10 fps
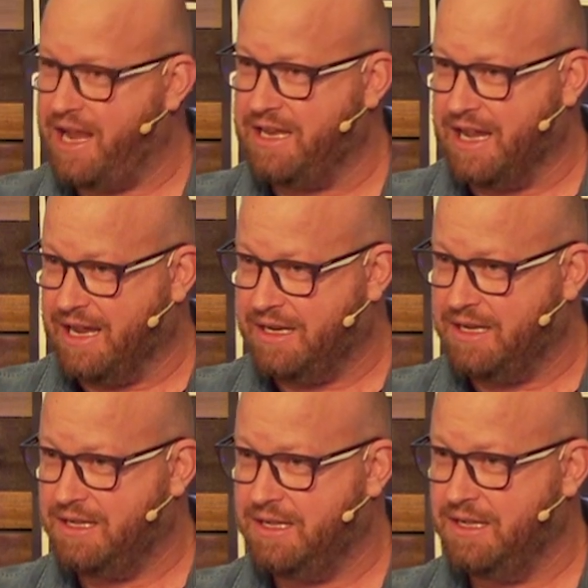yet,
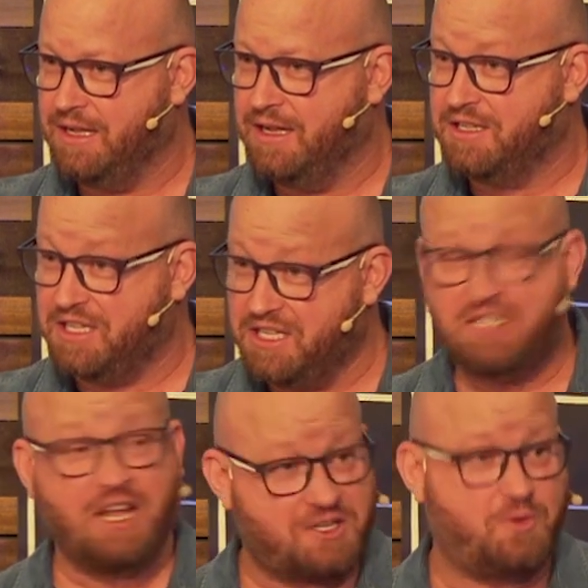so this
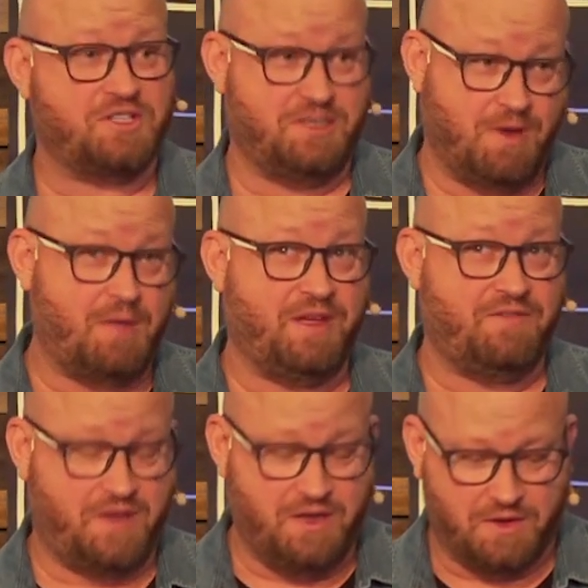next question might be for
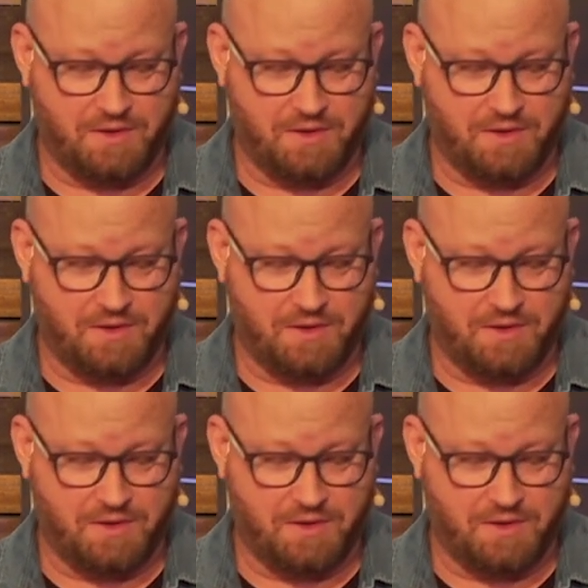you.